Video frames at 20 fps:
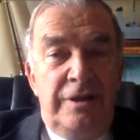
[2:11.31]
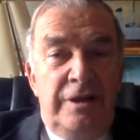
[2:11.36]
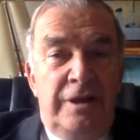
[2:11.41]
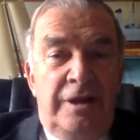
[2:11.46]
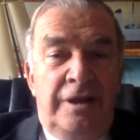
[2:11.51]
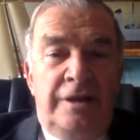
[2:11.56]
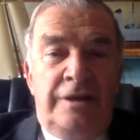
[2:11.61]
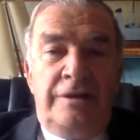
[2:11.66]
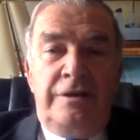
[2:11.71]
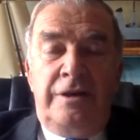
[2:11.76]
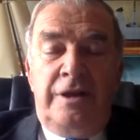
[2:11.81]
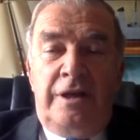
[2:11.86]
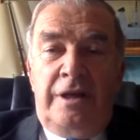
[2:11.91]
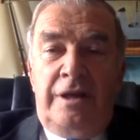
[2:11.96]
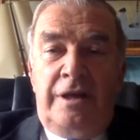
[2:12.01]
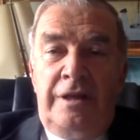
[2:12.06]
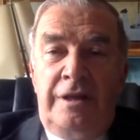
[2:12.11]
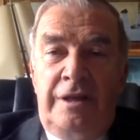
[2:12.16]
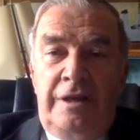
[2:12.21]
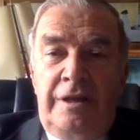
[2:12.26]
in
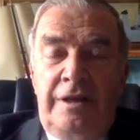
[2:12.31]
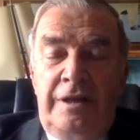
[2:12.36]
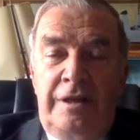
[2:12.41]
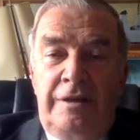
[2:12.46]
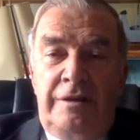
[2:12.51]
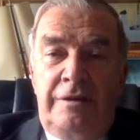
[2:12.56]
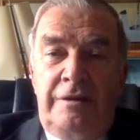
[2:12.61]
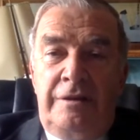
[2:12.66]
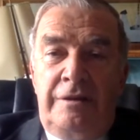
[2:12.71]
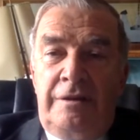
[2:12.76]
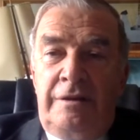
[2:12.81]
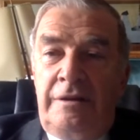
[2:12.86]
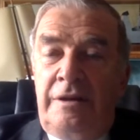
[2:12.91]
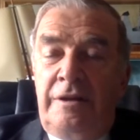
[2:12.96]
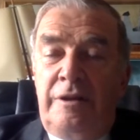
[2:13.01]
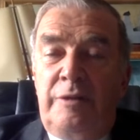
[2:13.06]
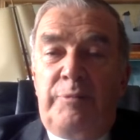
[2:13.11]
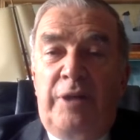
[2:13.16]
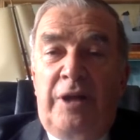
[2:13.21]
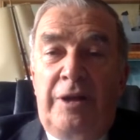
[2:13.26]

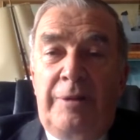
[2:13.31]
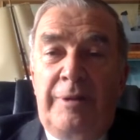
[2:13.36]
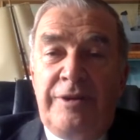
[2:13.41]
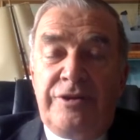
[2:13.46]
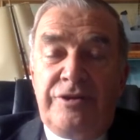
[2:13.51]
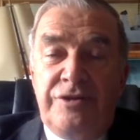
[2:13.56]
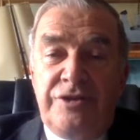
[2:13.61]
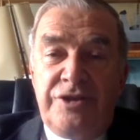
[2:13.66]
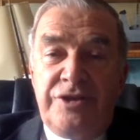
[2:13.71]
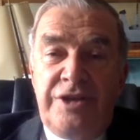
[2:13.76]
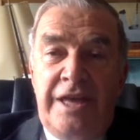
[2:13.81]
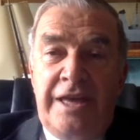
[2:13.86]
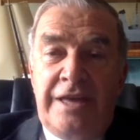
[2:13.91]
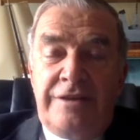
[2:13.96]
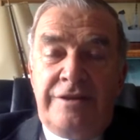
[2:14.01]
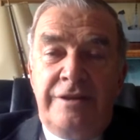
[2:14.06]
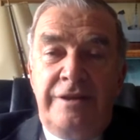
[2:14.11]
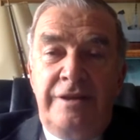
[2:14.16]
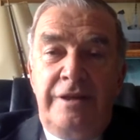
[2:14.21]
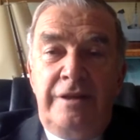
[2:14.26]
the Parliamentary Estate?